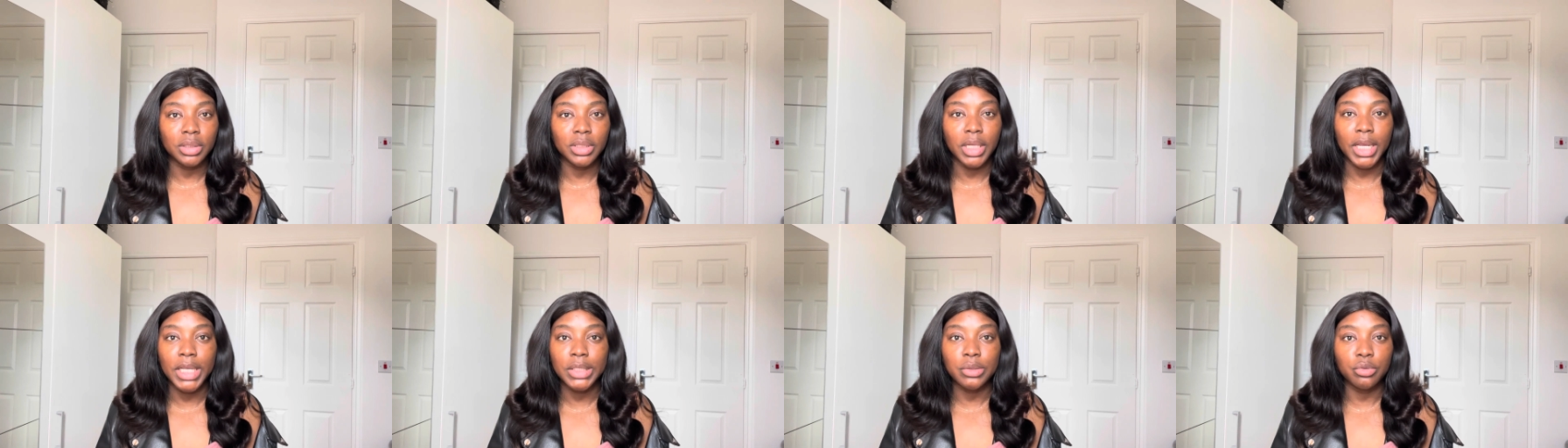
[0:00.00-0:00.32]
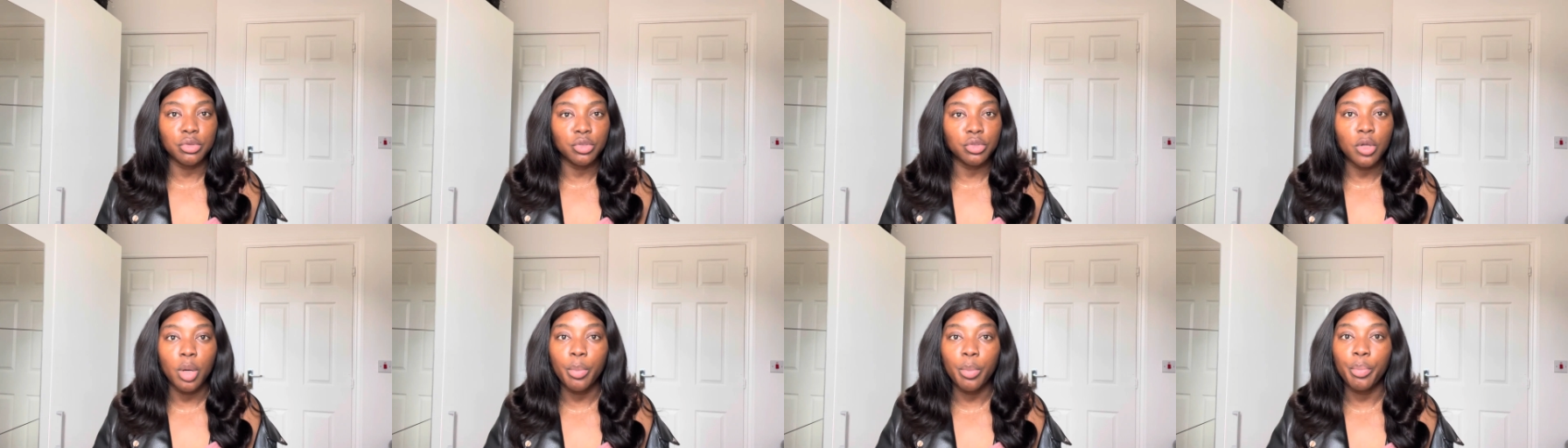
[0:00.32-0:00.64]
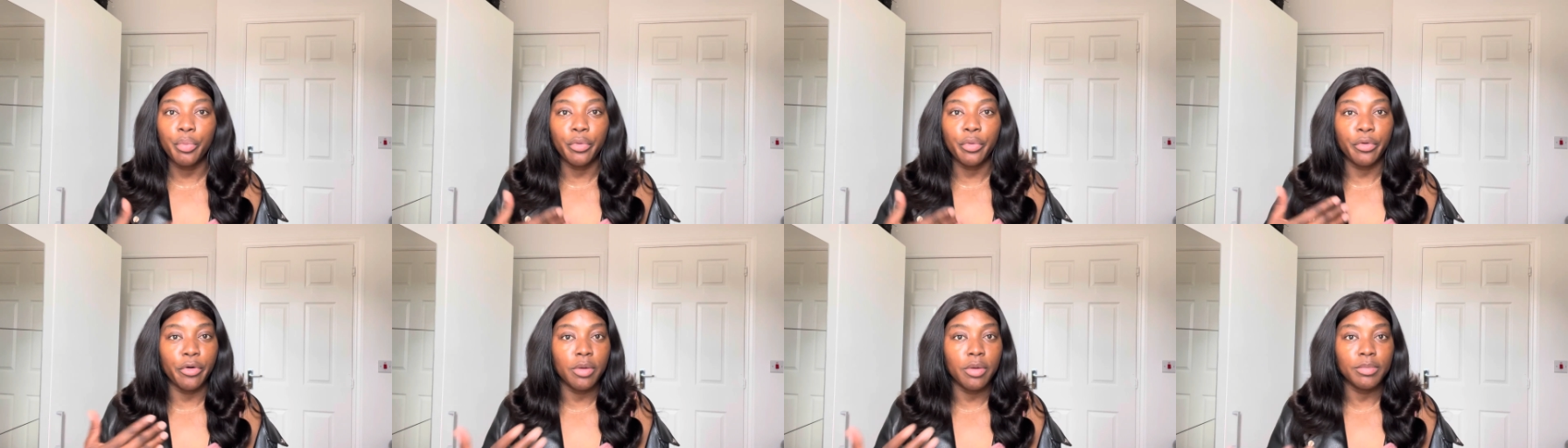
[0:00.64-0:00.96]
it will not
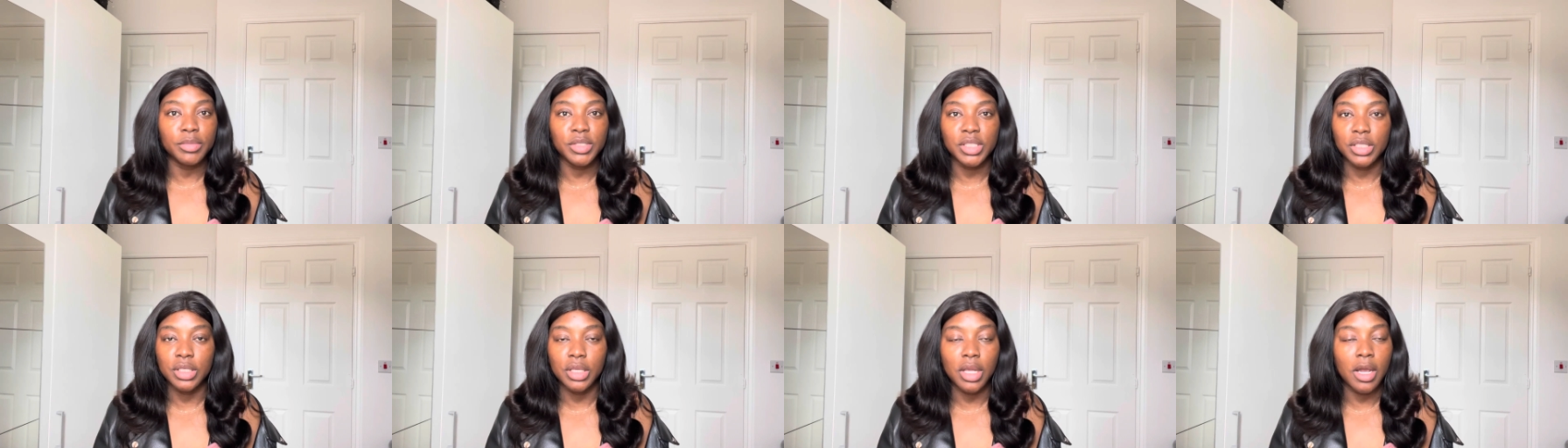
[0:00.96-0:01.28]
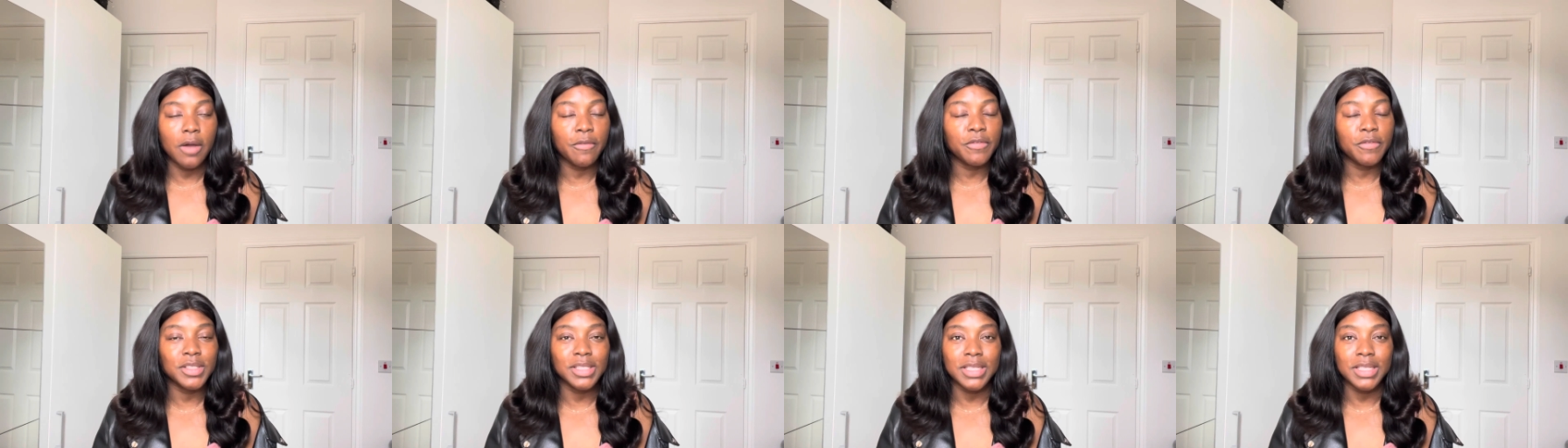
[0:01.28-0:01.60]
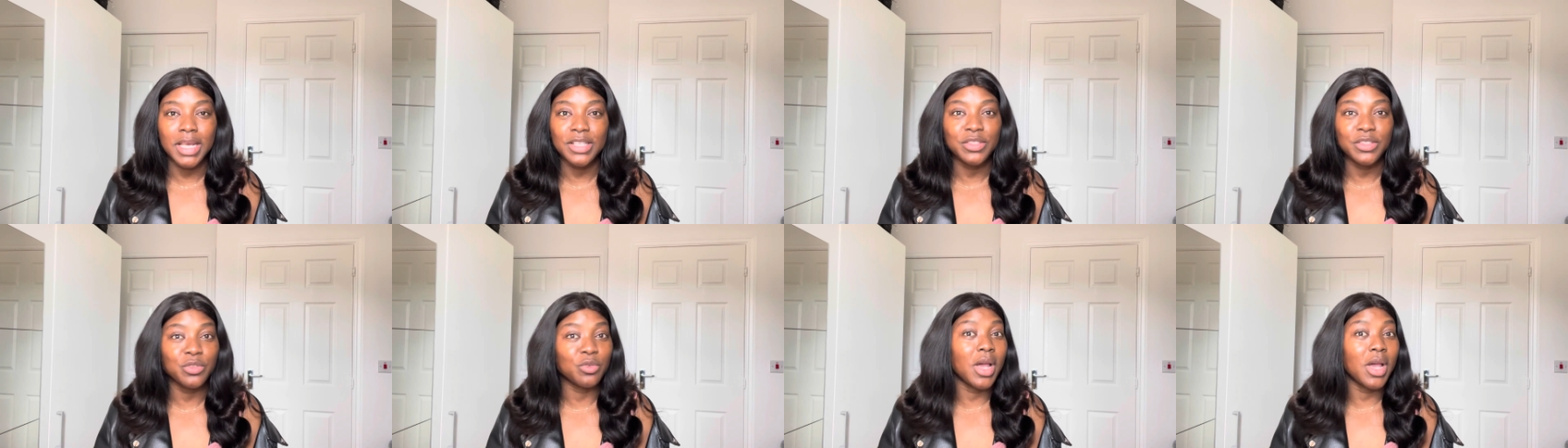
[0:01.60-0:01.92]
prompt the
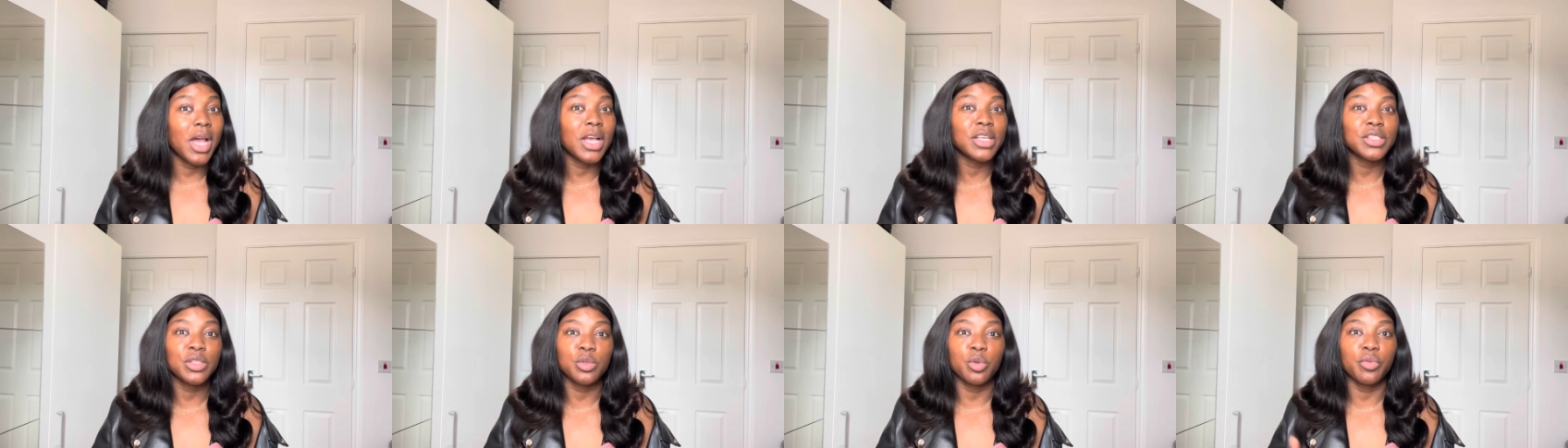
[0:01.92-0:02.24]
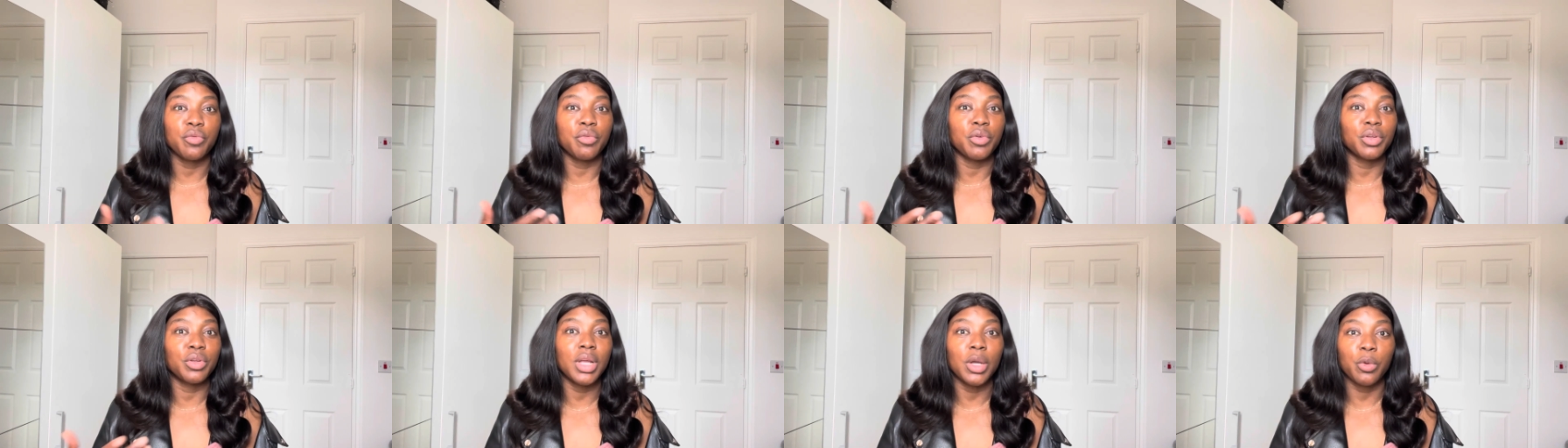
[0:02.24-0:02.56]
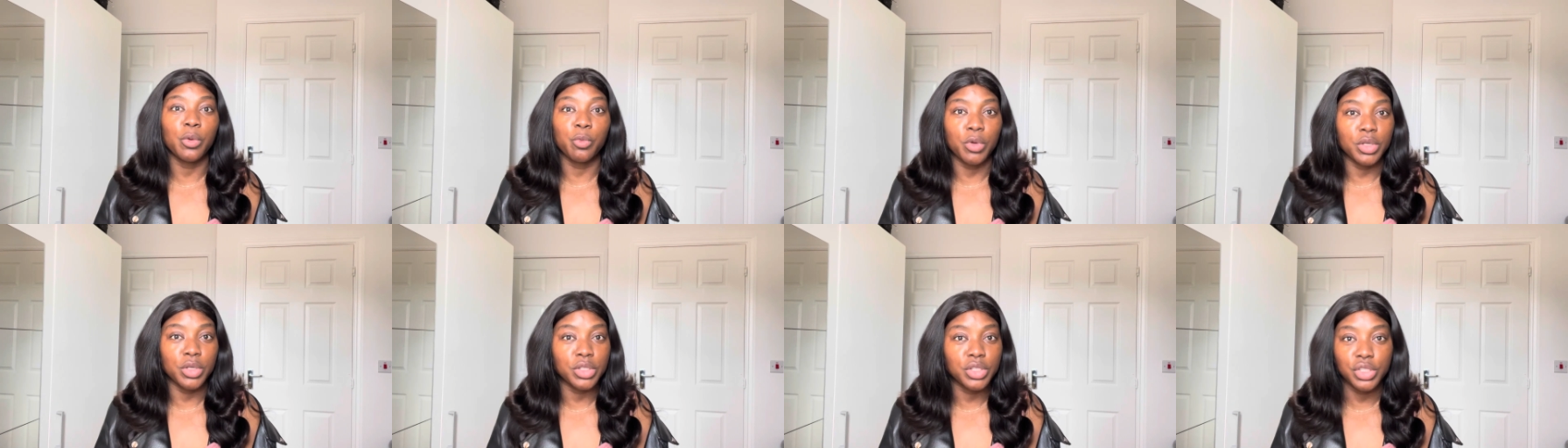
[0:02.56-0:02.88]
officers to ask you further
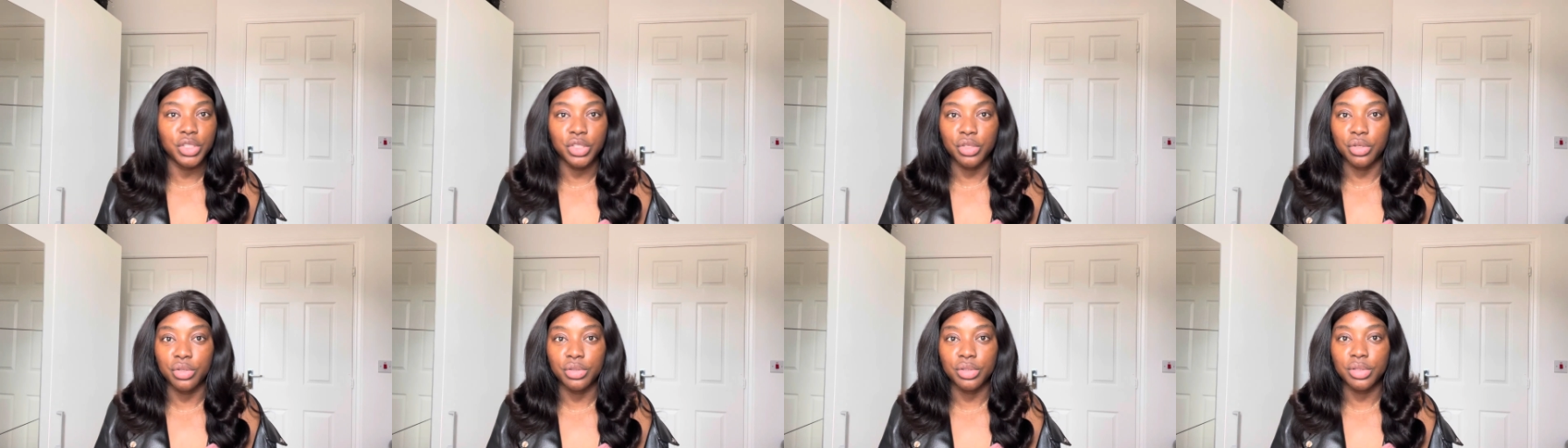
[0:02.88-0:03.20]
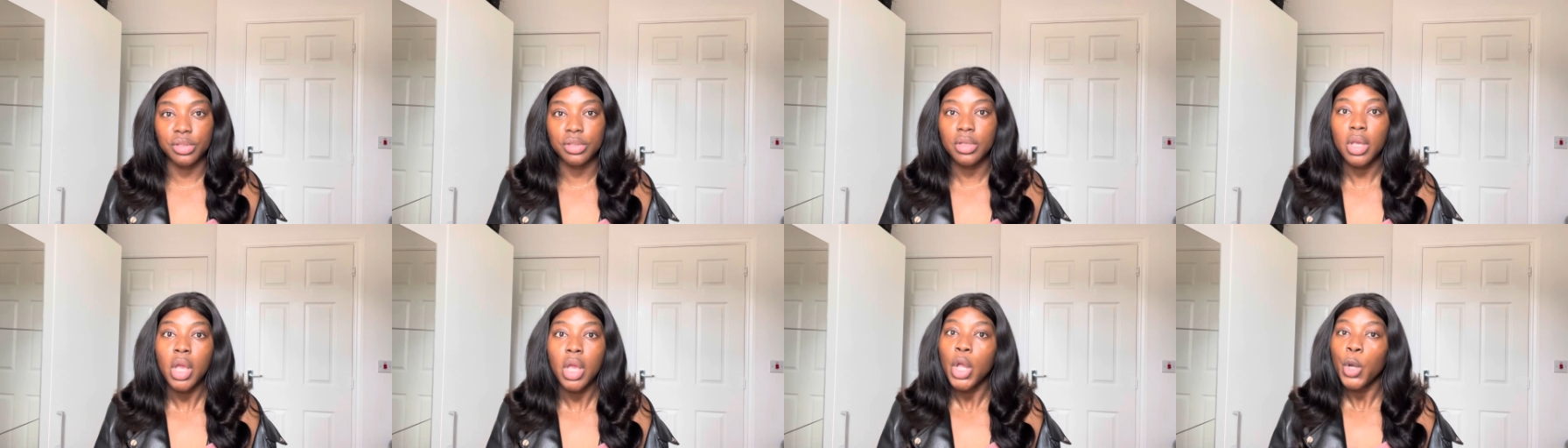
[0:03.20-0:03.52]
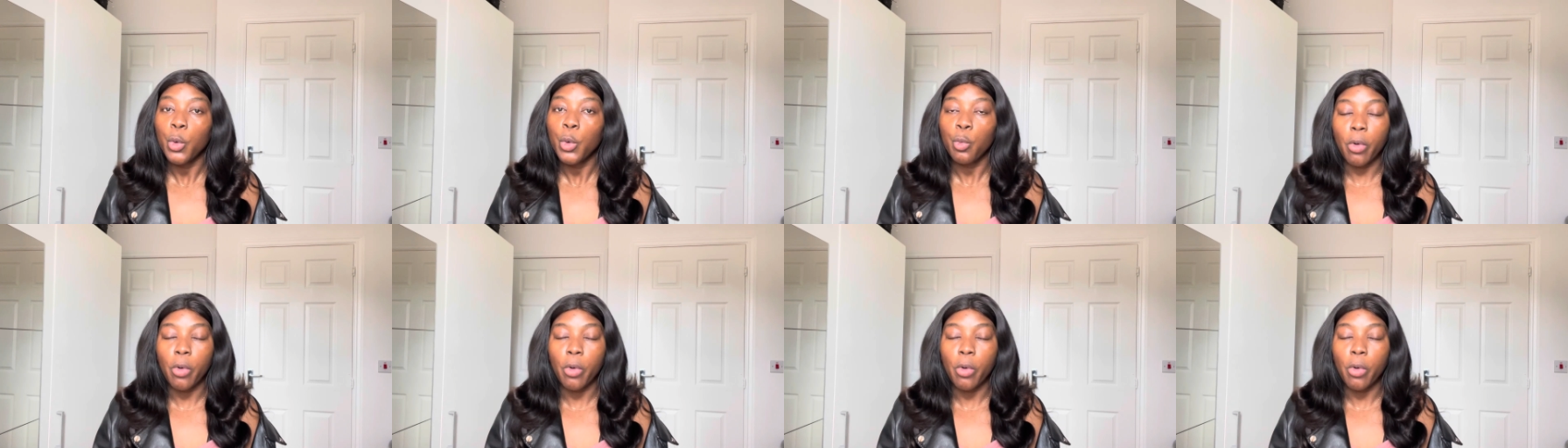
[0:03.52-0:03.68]
questions.